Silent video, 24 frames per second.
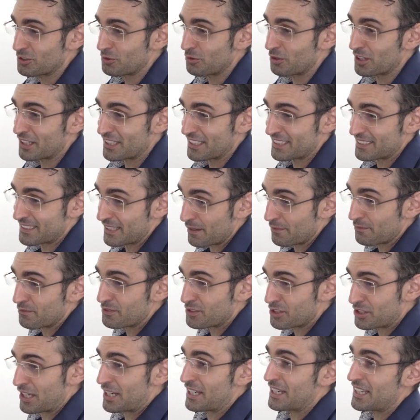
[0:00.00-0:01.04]
do I get the
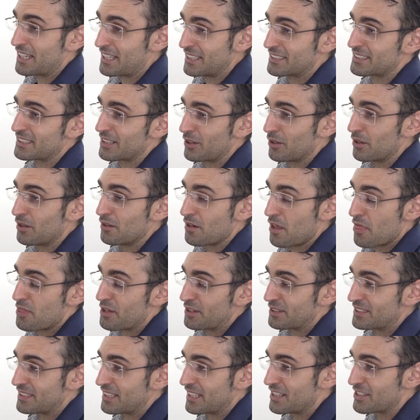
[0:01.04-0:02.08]
tenth gen Intel
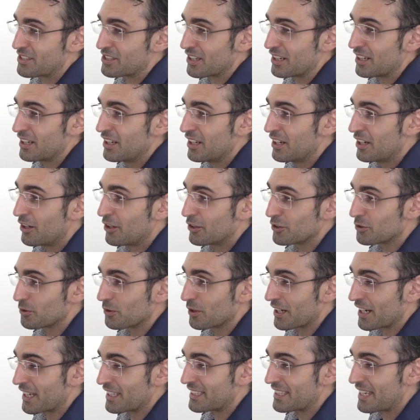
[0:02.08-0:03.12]
thirteen incher or do
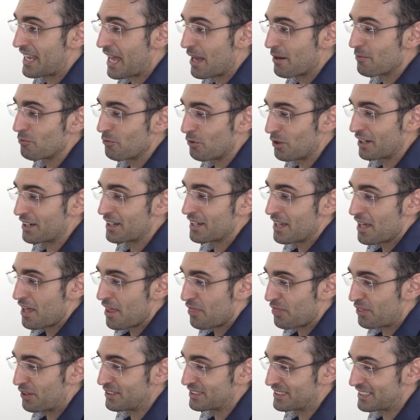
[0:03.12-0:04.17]
I get the M one
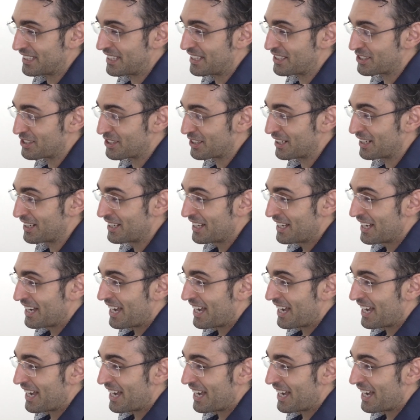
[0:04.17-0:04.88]
thirteen incher?